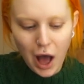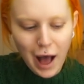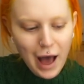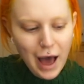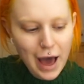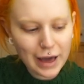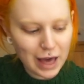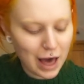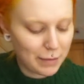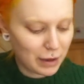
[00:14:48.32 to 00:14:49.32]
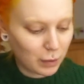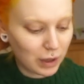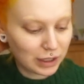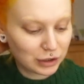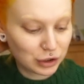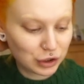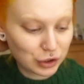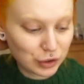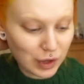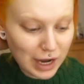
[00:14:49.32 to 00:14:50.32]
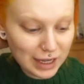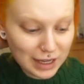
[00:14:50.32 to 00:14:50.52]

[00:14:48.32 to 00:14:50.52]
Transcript: I have been wanting to try